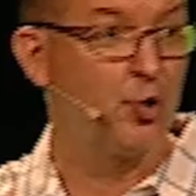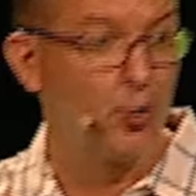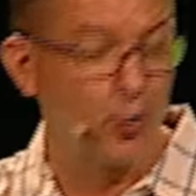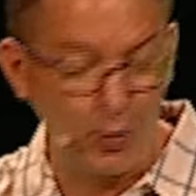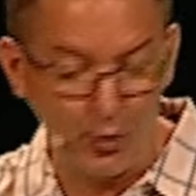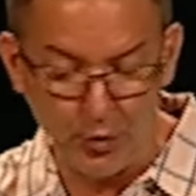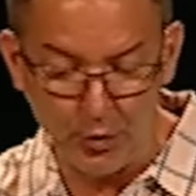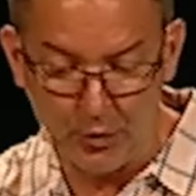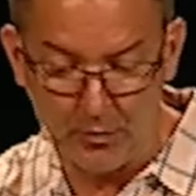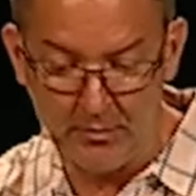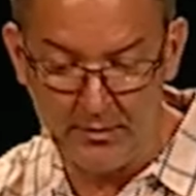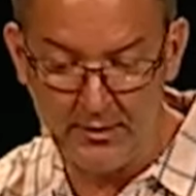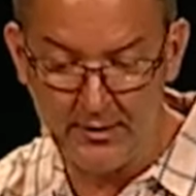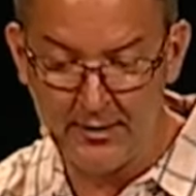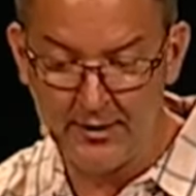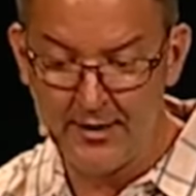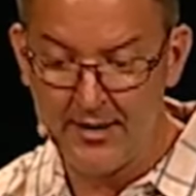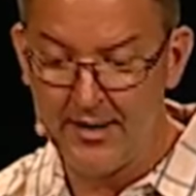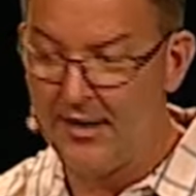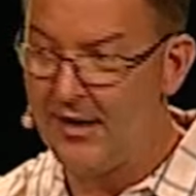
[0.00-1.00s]
groom
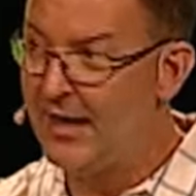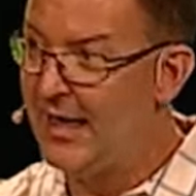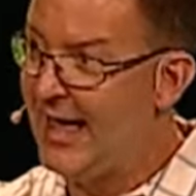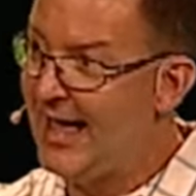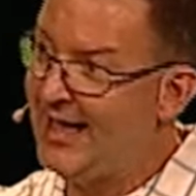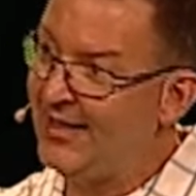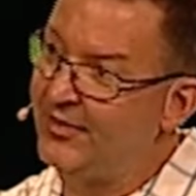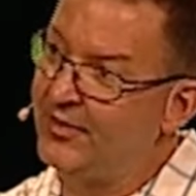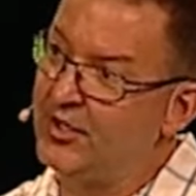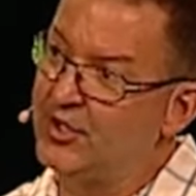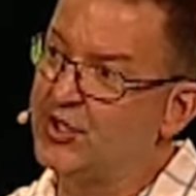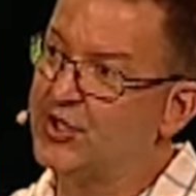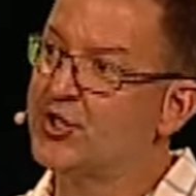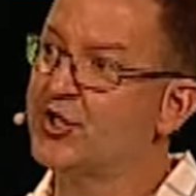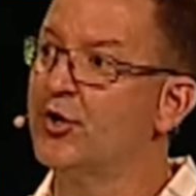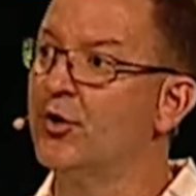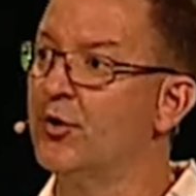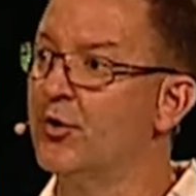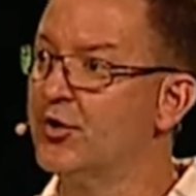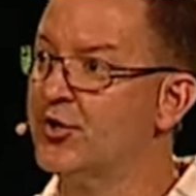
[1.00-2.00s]
and the
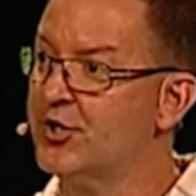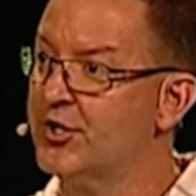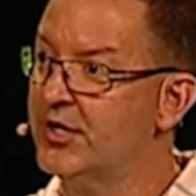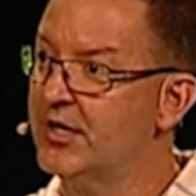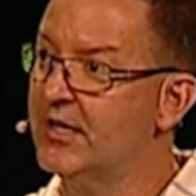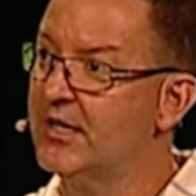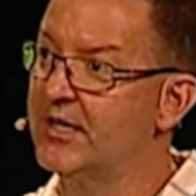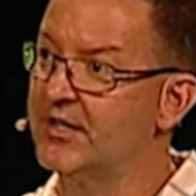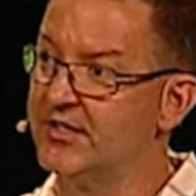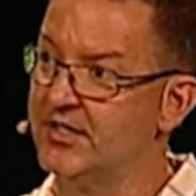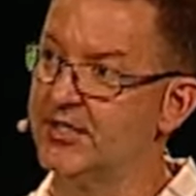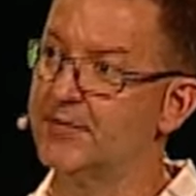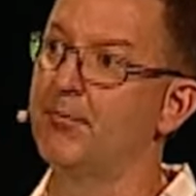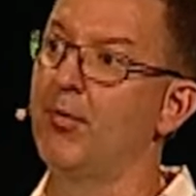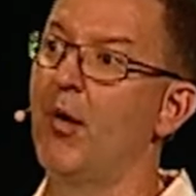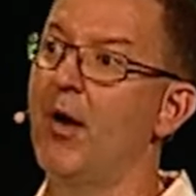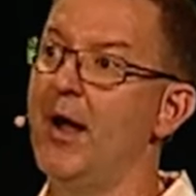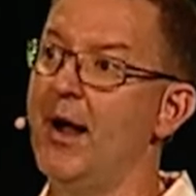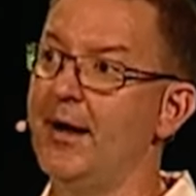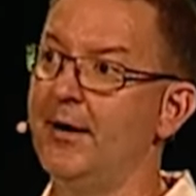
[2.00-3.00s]
church is his
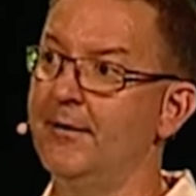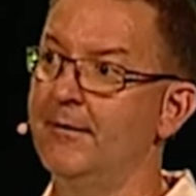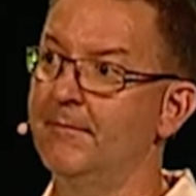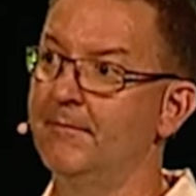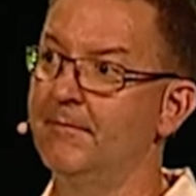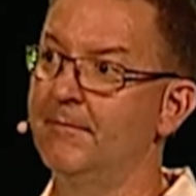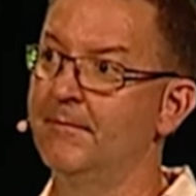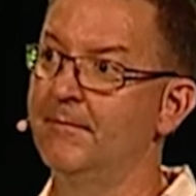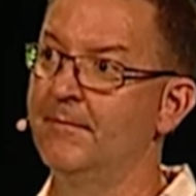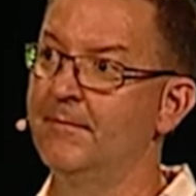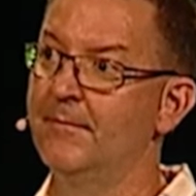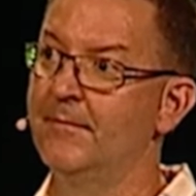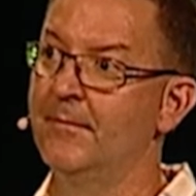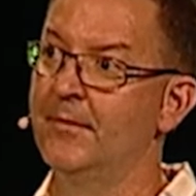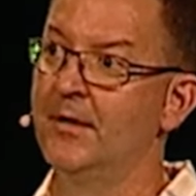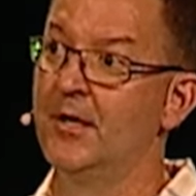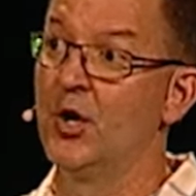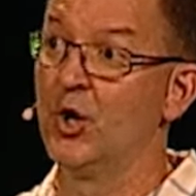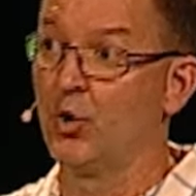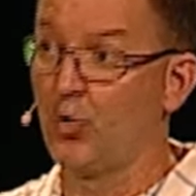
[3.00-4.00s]
bride.
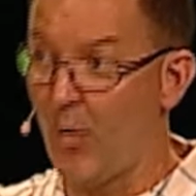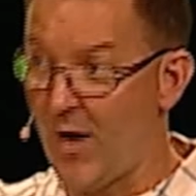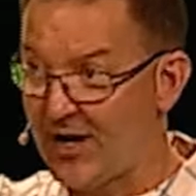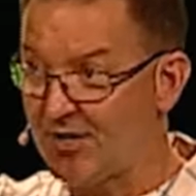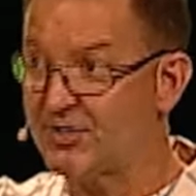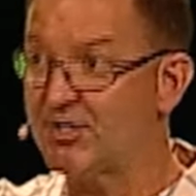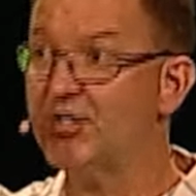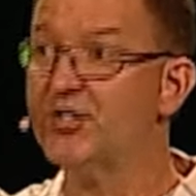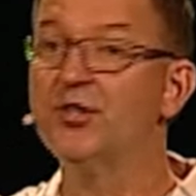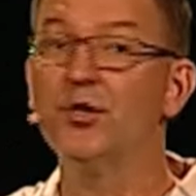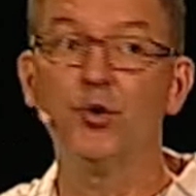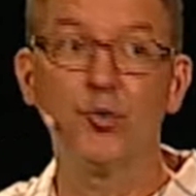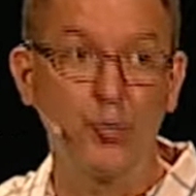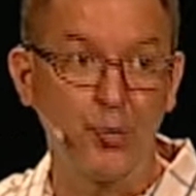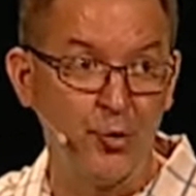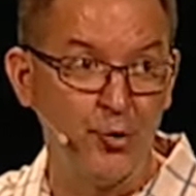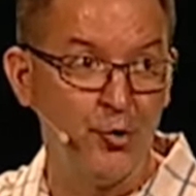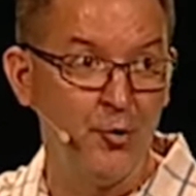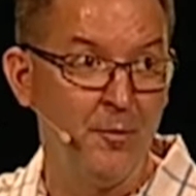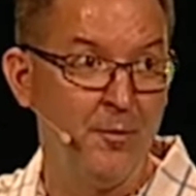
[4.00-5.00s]
Christ is the
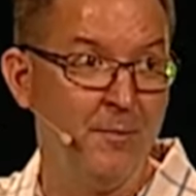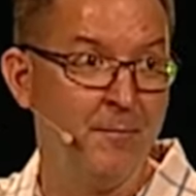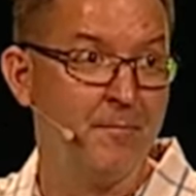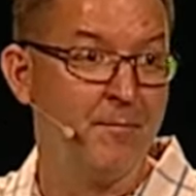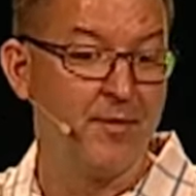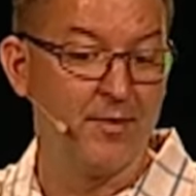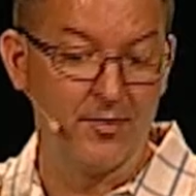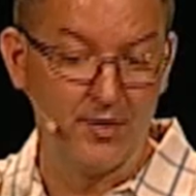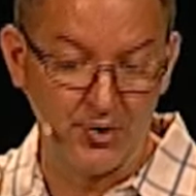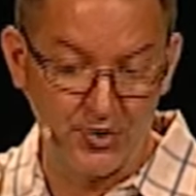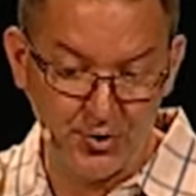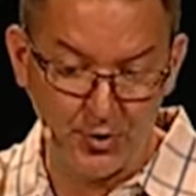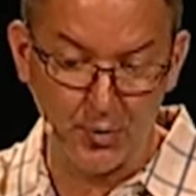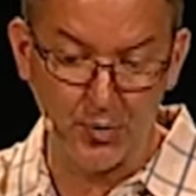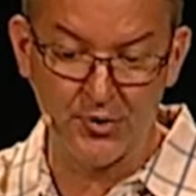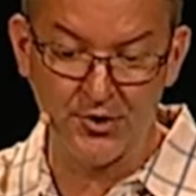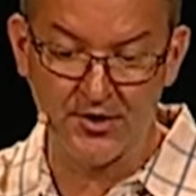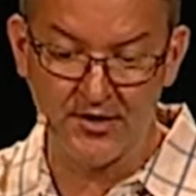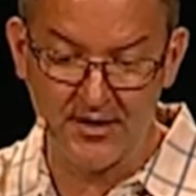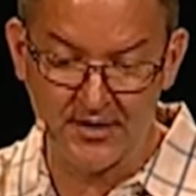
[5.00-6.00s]
groom, the
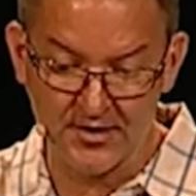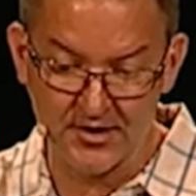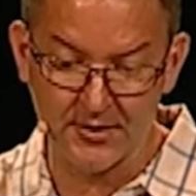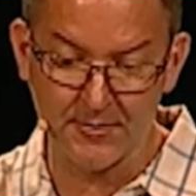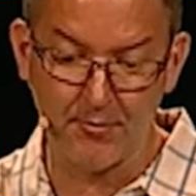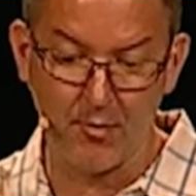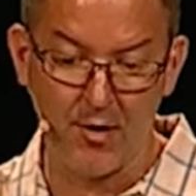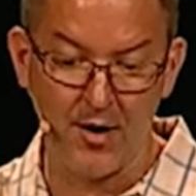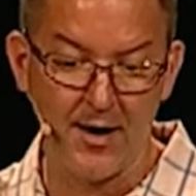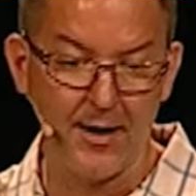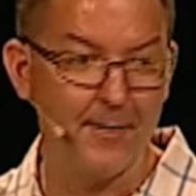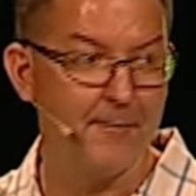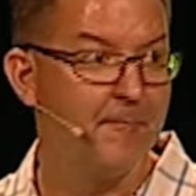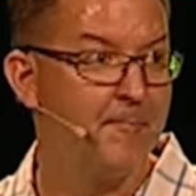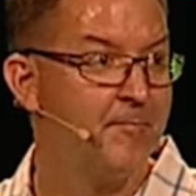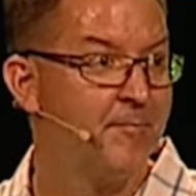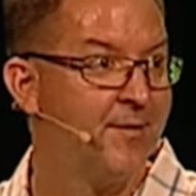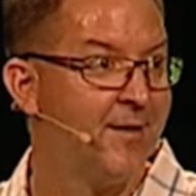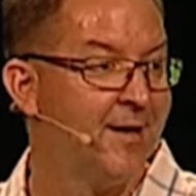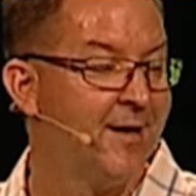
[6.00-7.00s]
church is his bride.
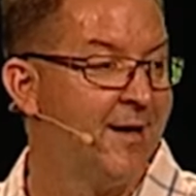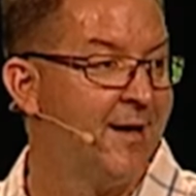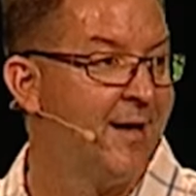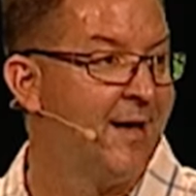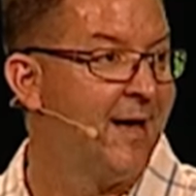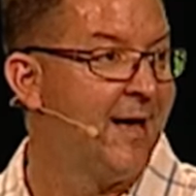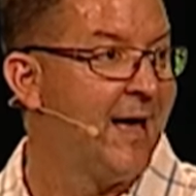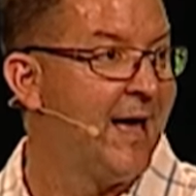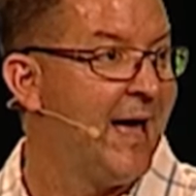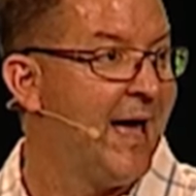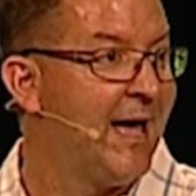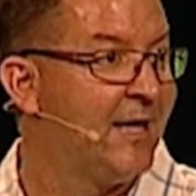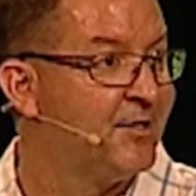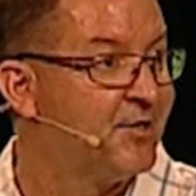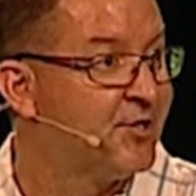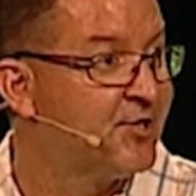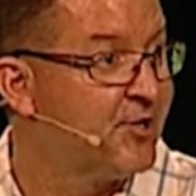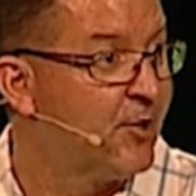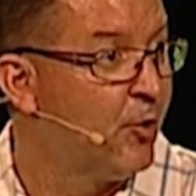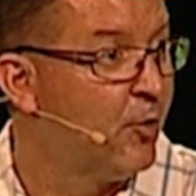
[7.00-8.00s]
And
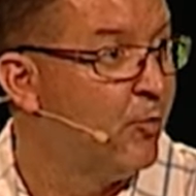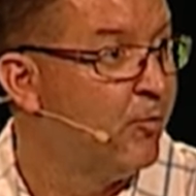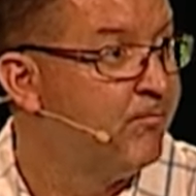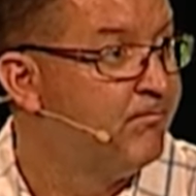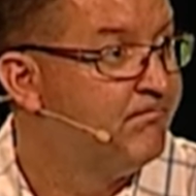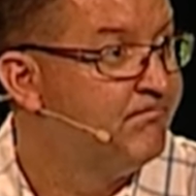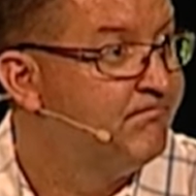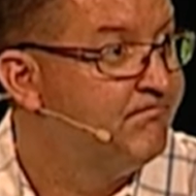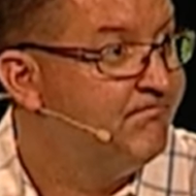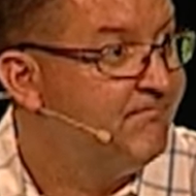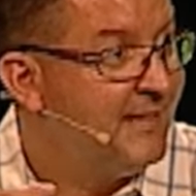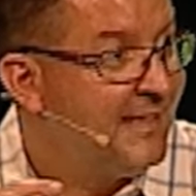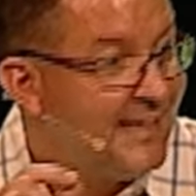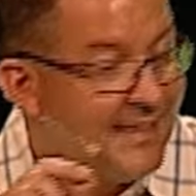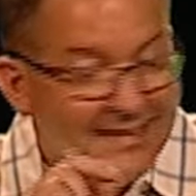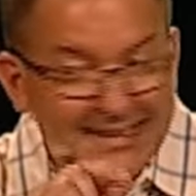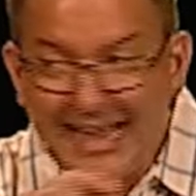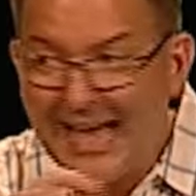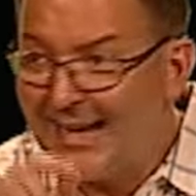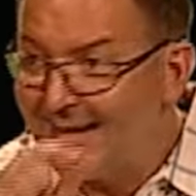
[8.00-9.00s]
so,
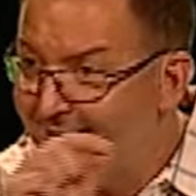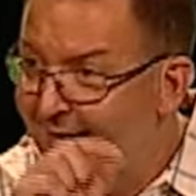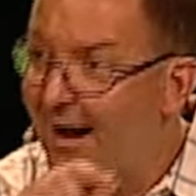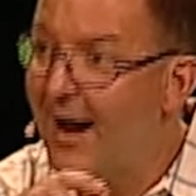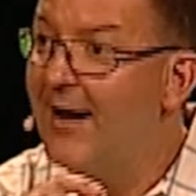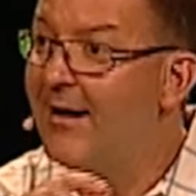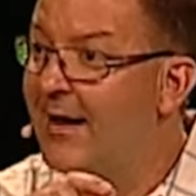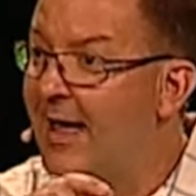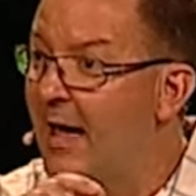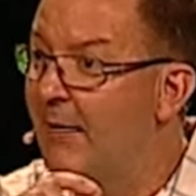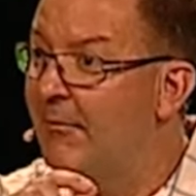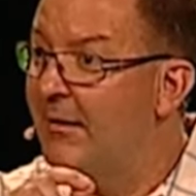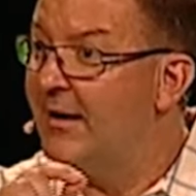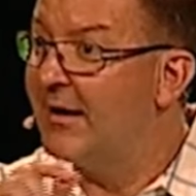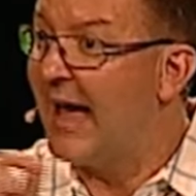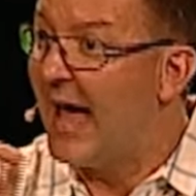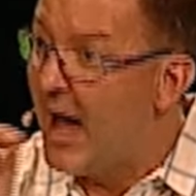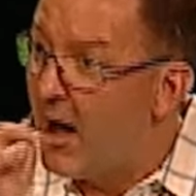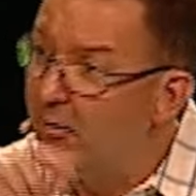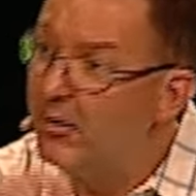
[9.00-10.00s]
in that
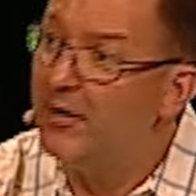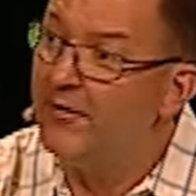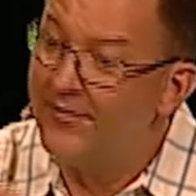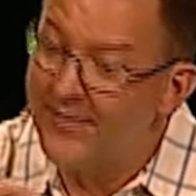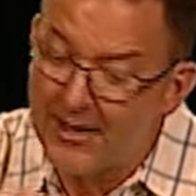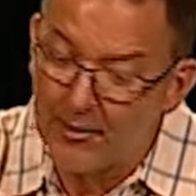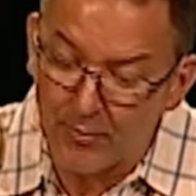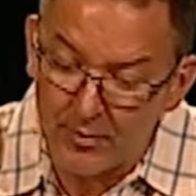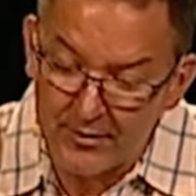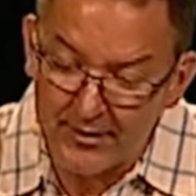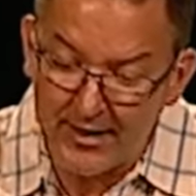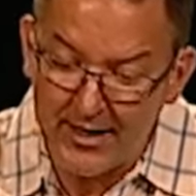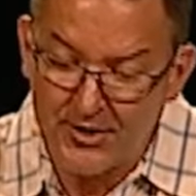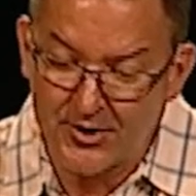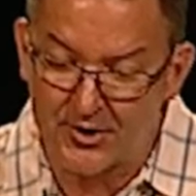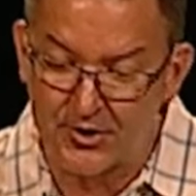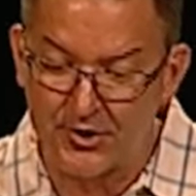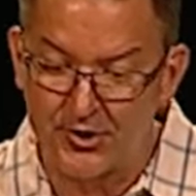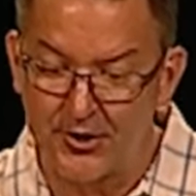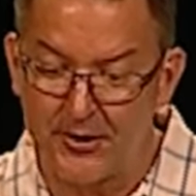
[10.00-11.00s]
dynamic, out of that
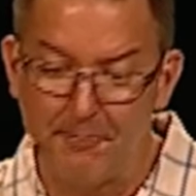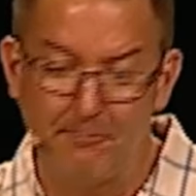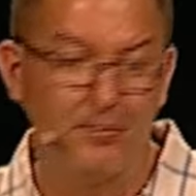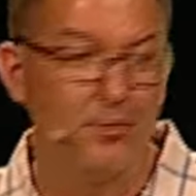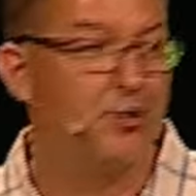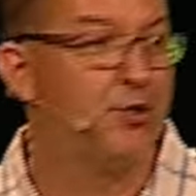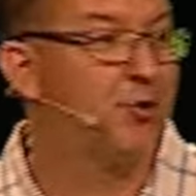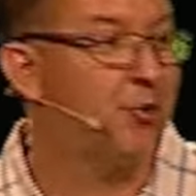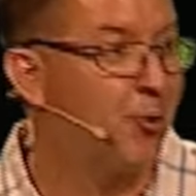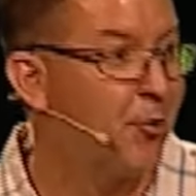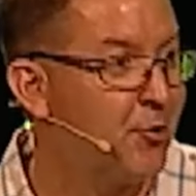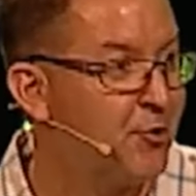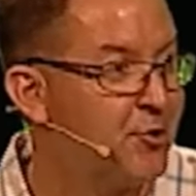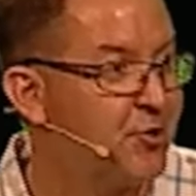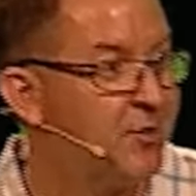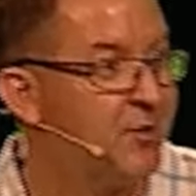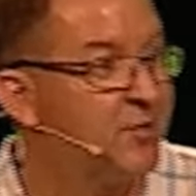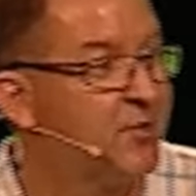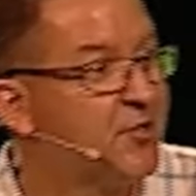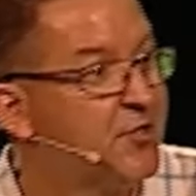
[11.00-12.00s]
relationship, the
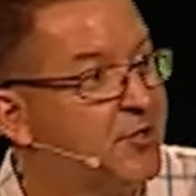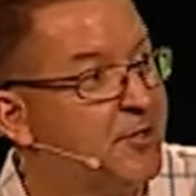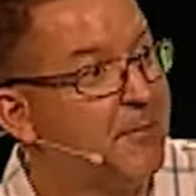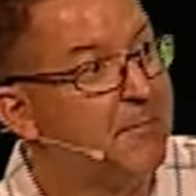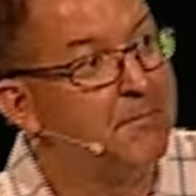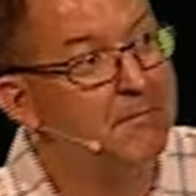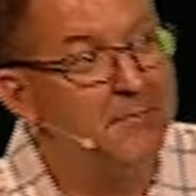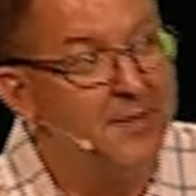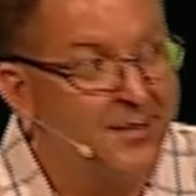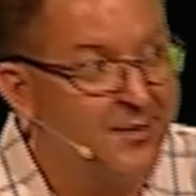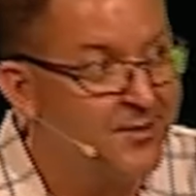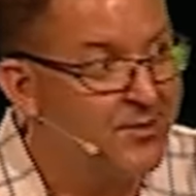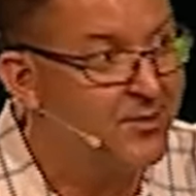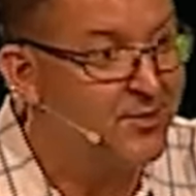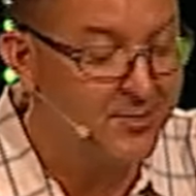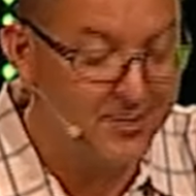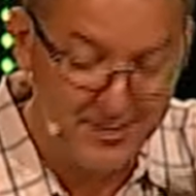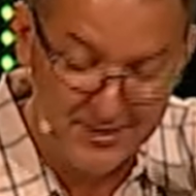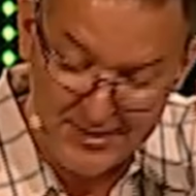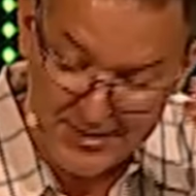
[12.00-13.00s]
church
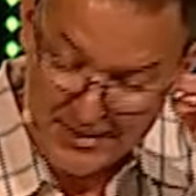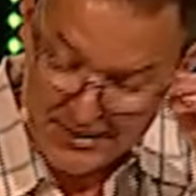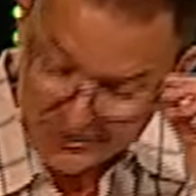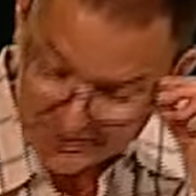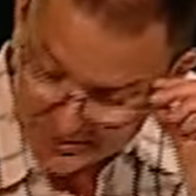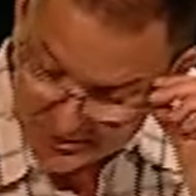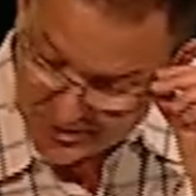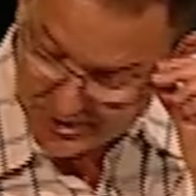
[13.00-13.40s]
submits to